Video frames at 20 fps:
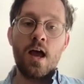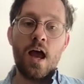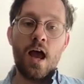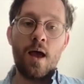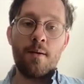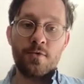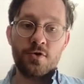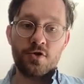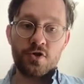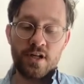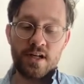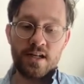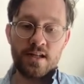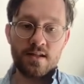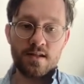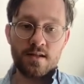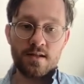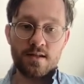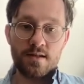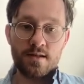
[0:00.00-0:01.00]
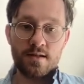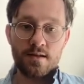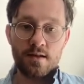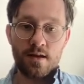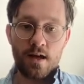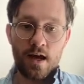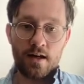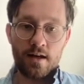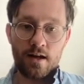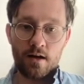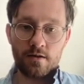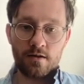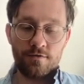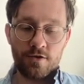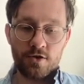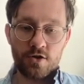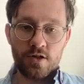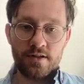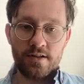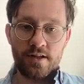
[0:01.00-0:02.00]
and machines and
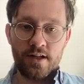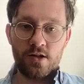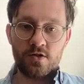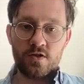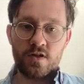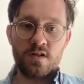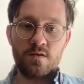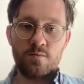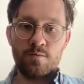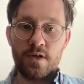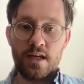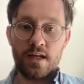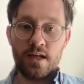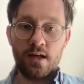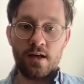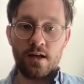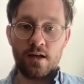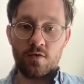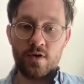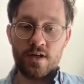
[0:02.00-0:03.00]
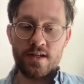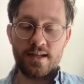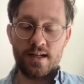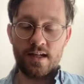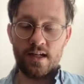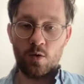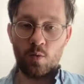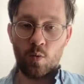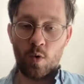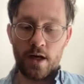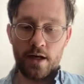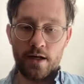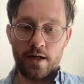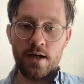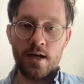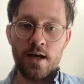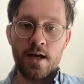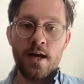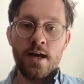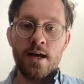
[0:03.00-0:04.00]
artificial intelligence being increasingly one.
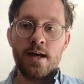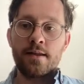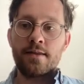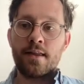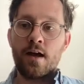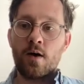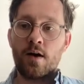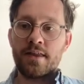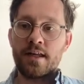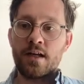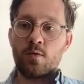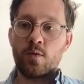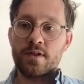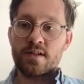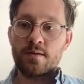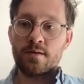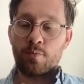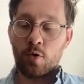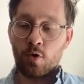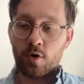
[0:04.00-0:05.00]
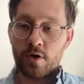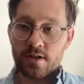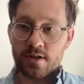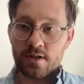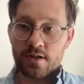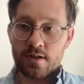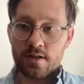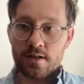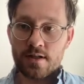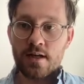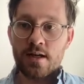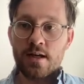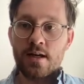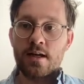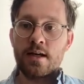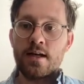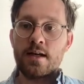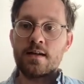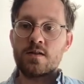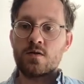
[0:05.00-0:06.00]
Now, I think what's important
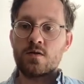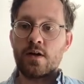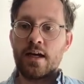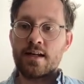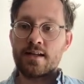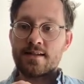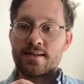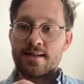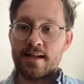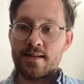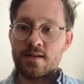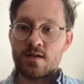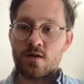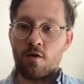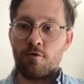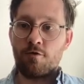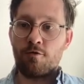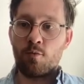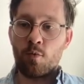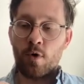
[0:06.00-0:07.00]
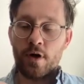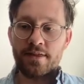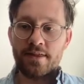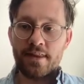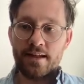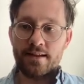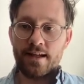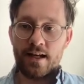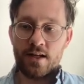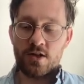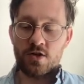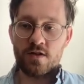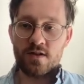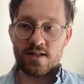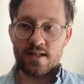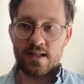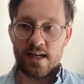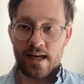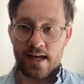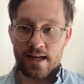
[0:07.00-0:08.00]
is to get a sense of what that
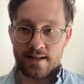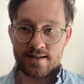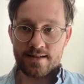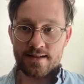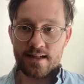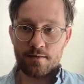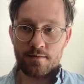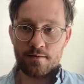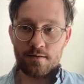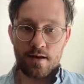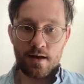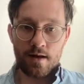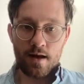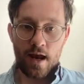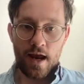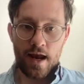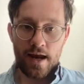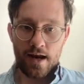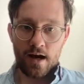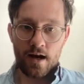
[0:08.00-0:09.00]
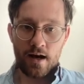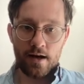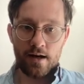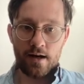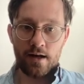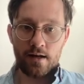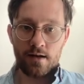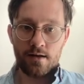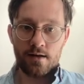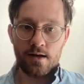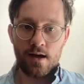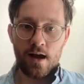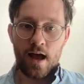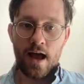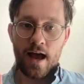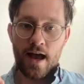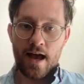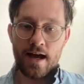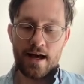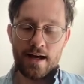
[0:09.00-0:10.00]
agency is that AI
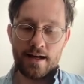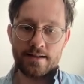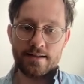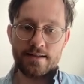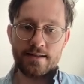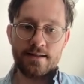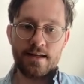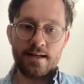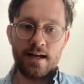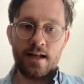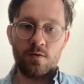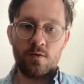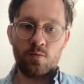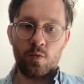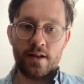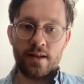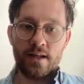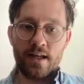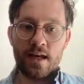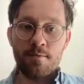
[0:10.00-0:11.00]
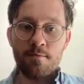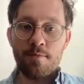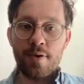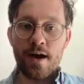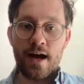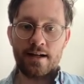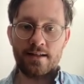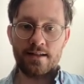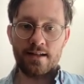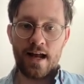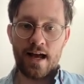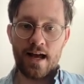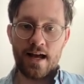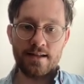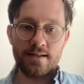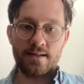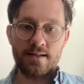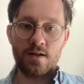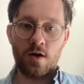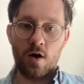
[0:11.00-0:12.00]
has and what impact it
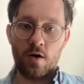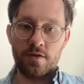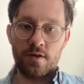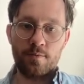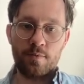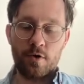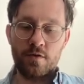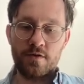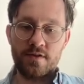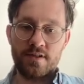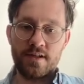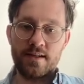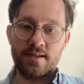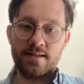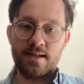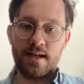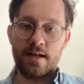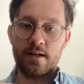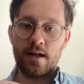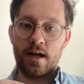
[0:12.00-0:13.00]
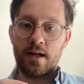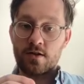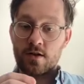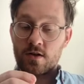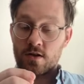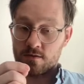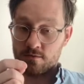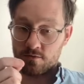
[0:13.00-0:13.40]
has on the process. And